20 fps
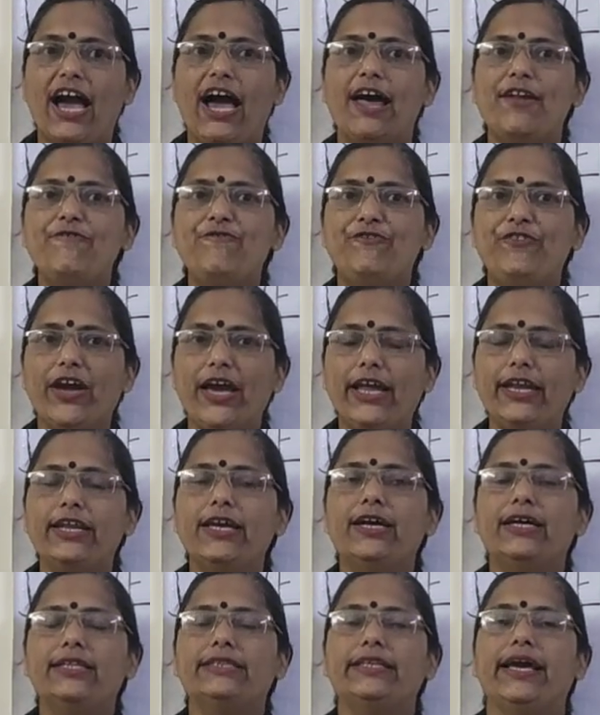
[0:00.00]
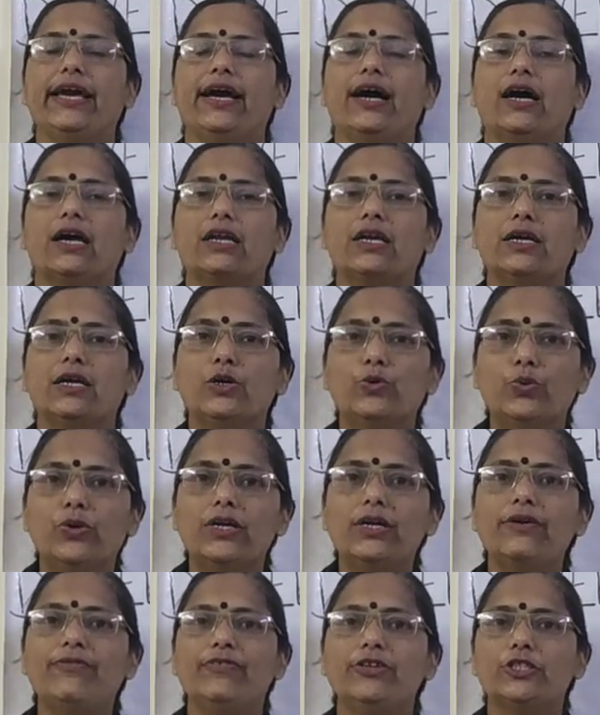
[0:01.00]
And when they are
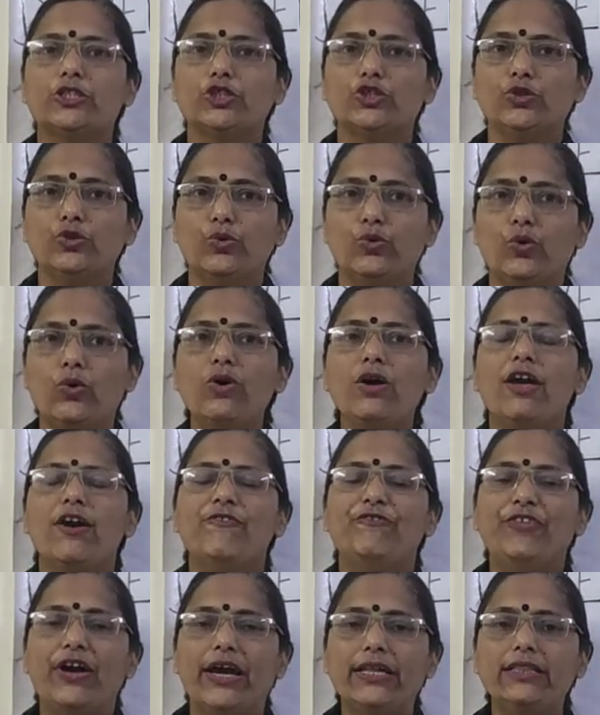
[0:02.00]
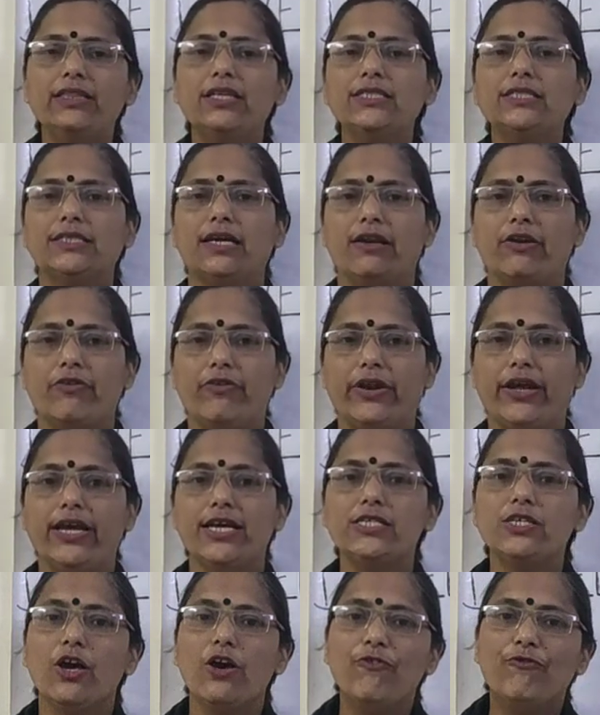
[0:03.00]
covered with snow, when the sun
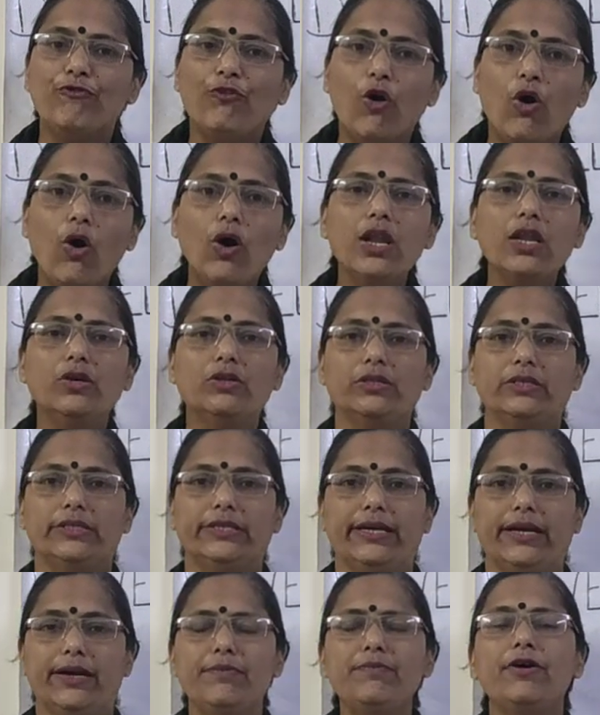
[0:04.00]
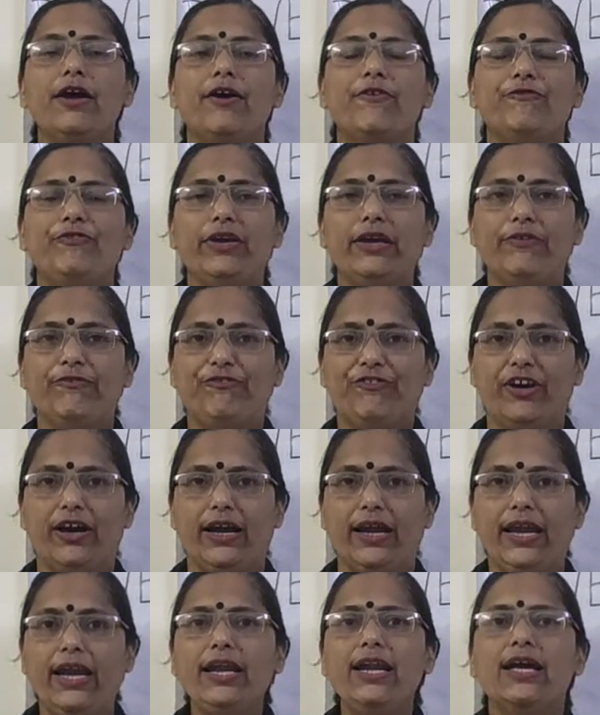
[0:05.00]
rays fall on them, we
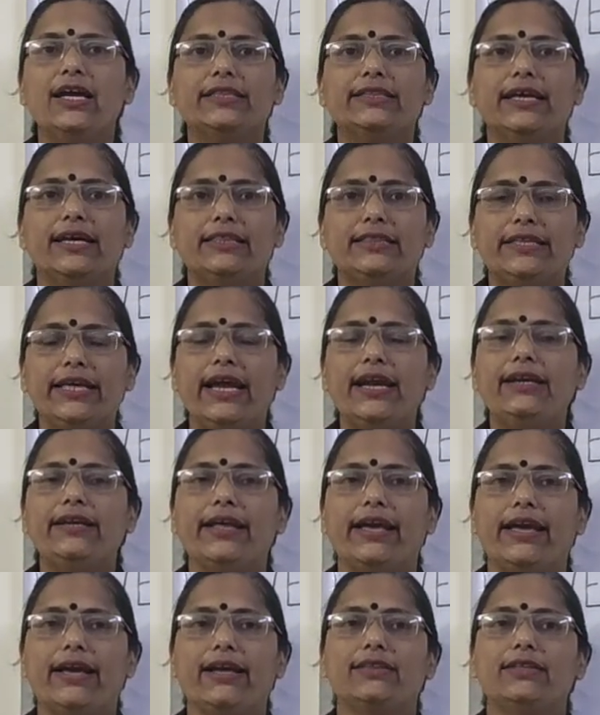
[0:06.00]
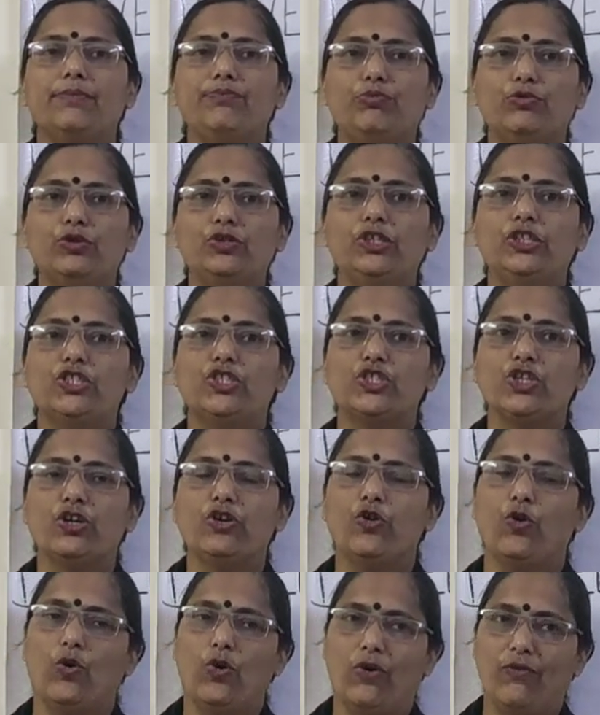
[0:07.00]
find that they take the
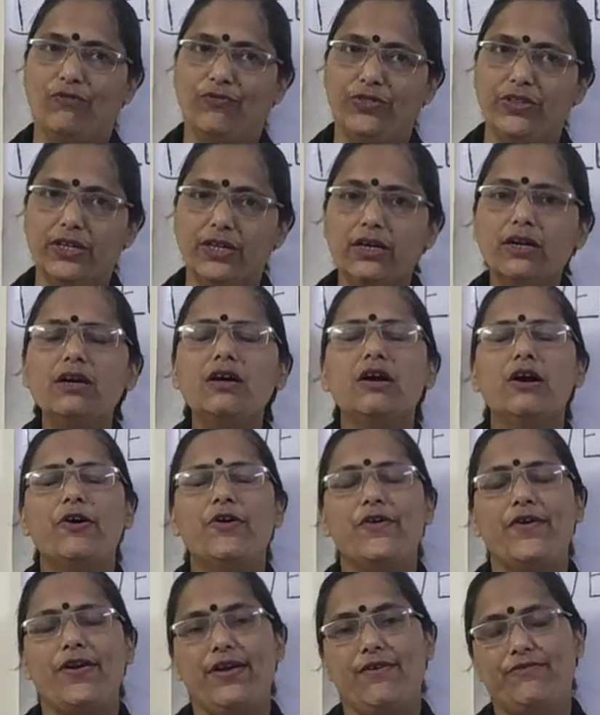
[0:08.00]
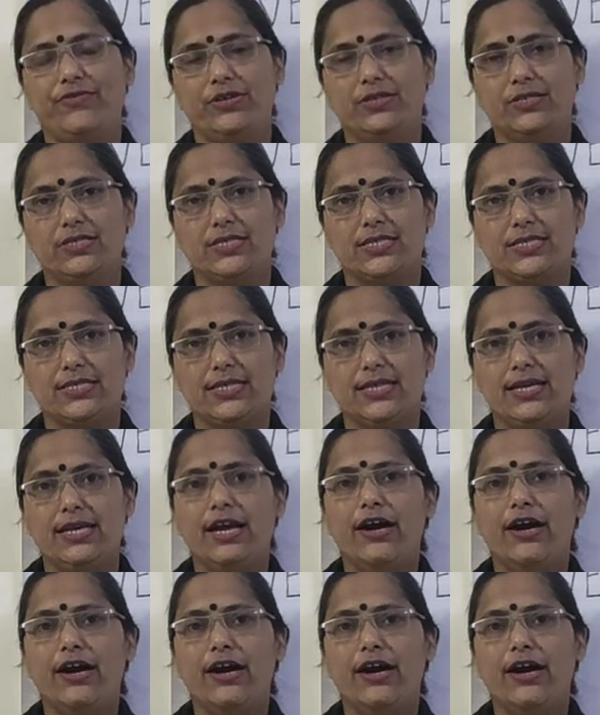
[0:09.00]
position of the rivers.